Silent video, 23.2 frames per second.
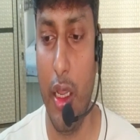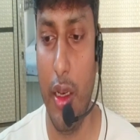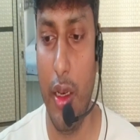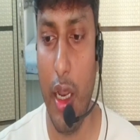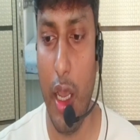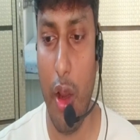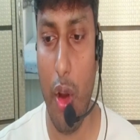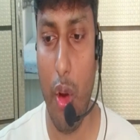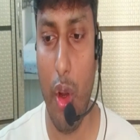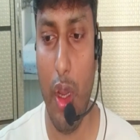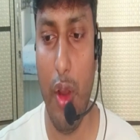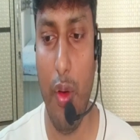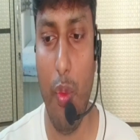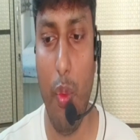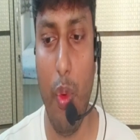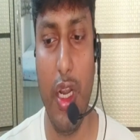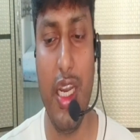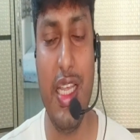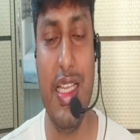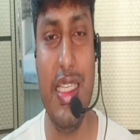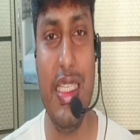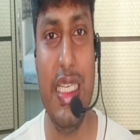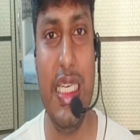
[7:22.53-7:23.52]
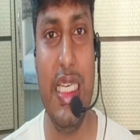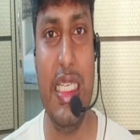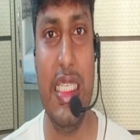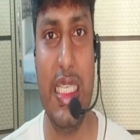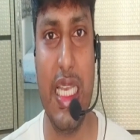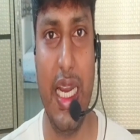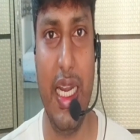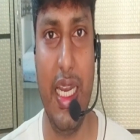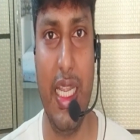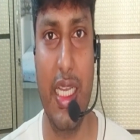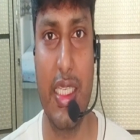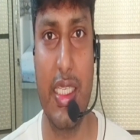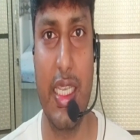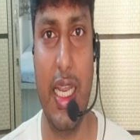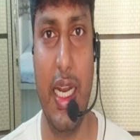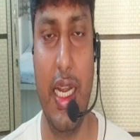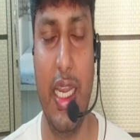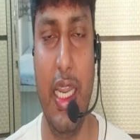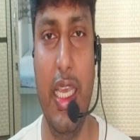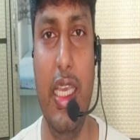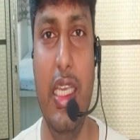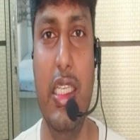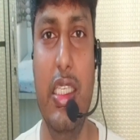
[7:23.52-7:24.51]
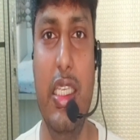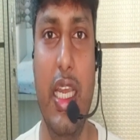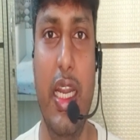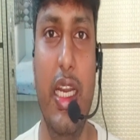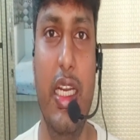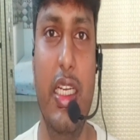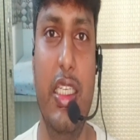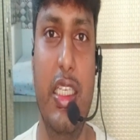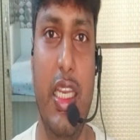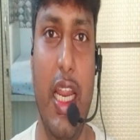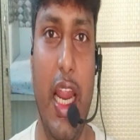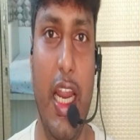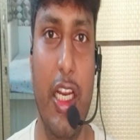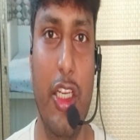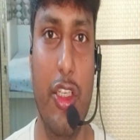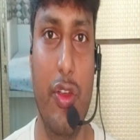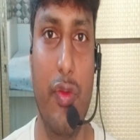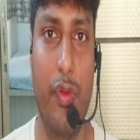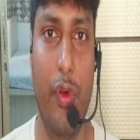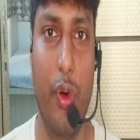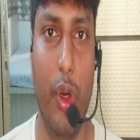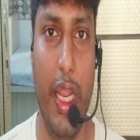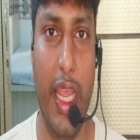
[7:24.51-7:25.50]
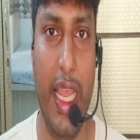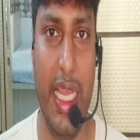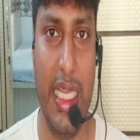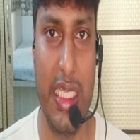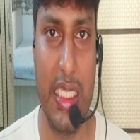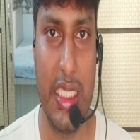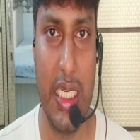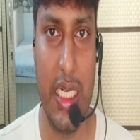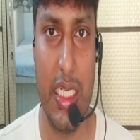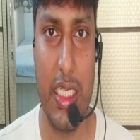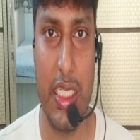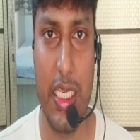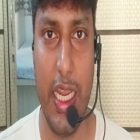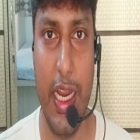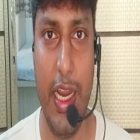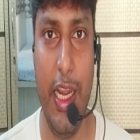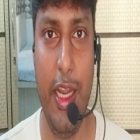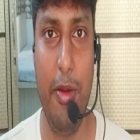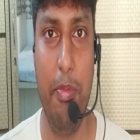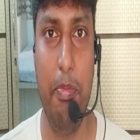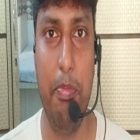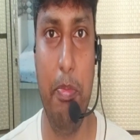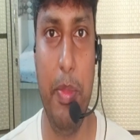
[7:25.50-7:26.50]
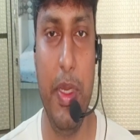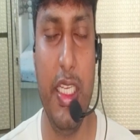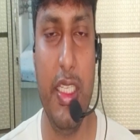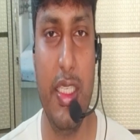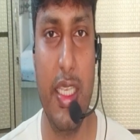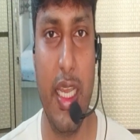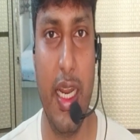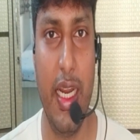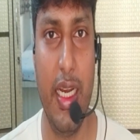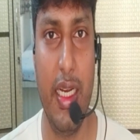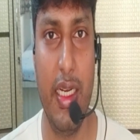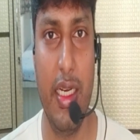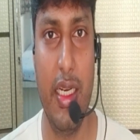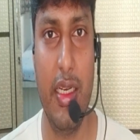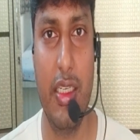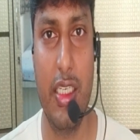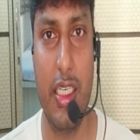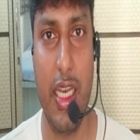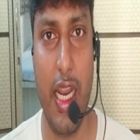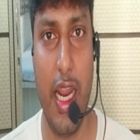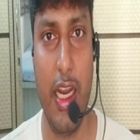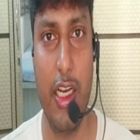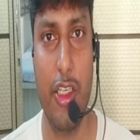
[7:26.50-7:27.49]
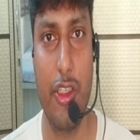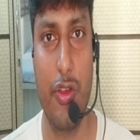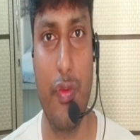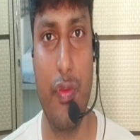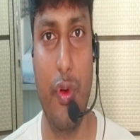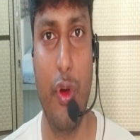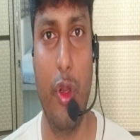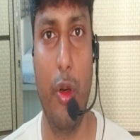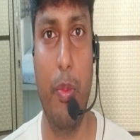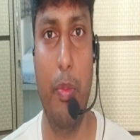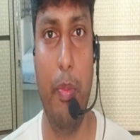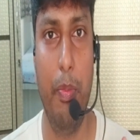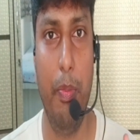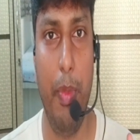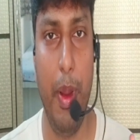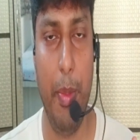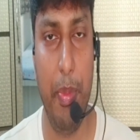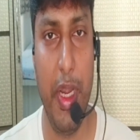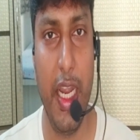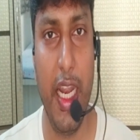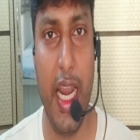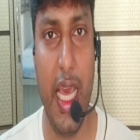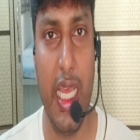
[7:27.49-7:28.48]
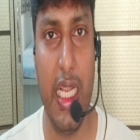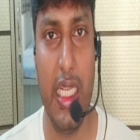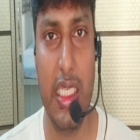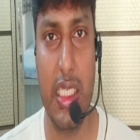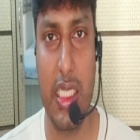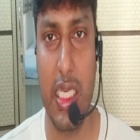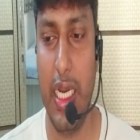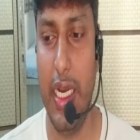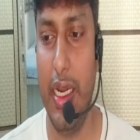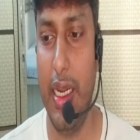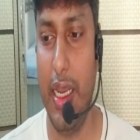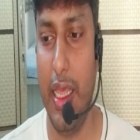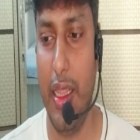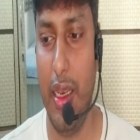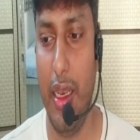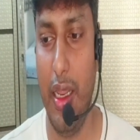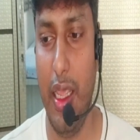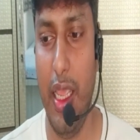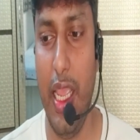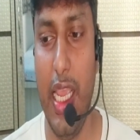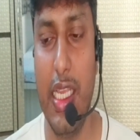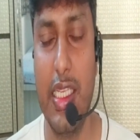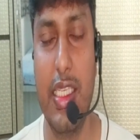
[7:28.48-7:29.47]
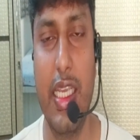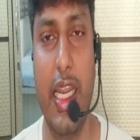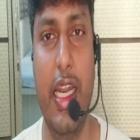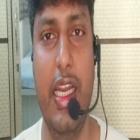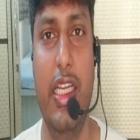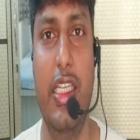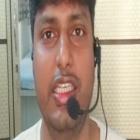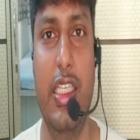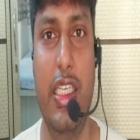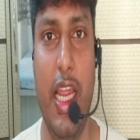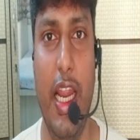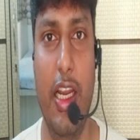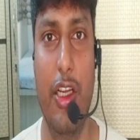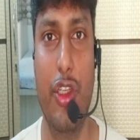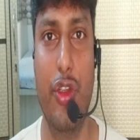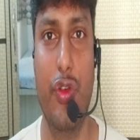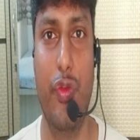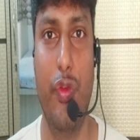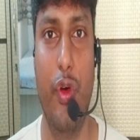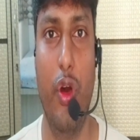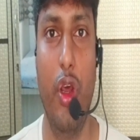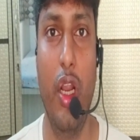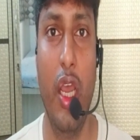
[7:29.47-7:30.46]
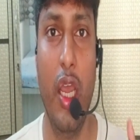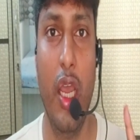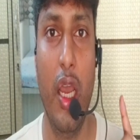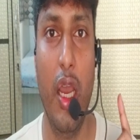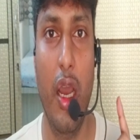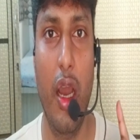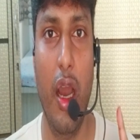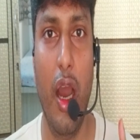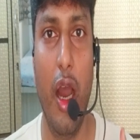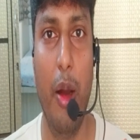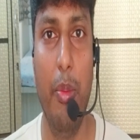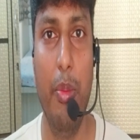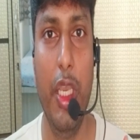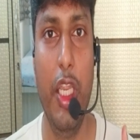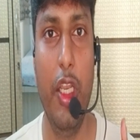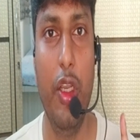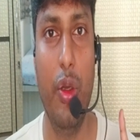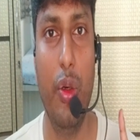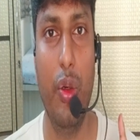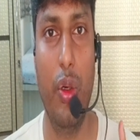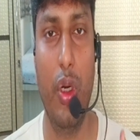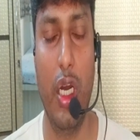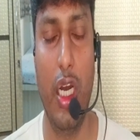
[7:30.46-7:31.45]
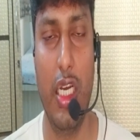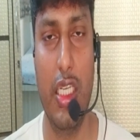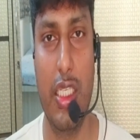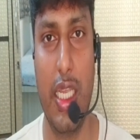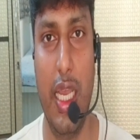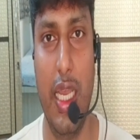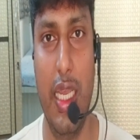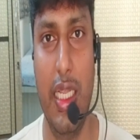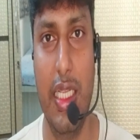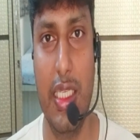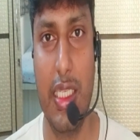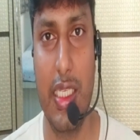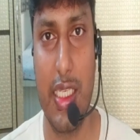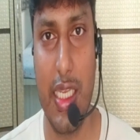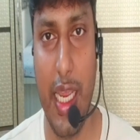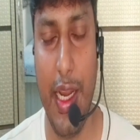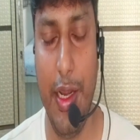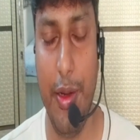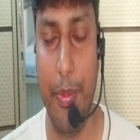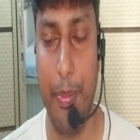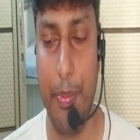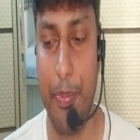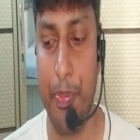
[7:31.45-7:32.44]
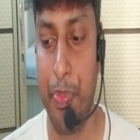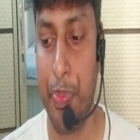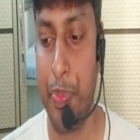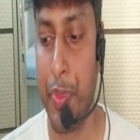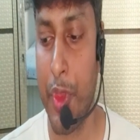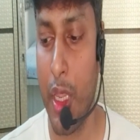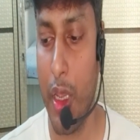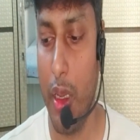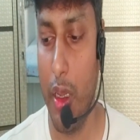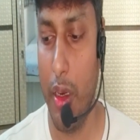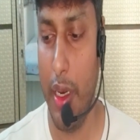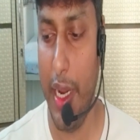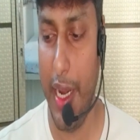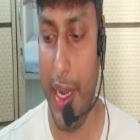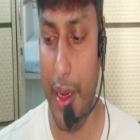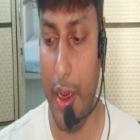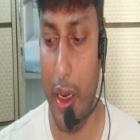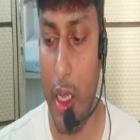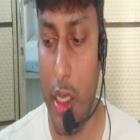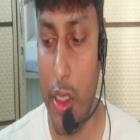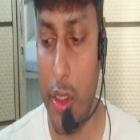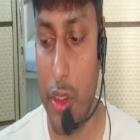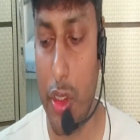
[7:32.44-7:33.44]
Now what is E site exactly? E site stands for exit site, P site stands for peptidyl site, and A site stands for amino acid site. Right.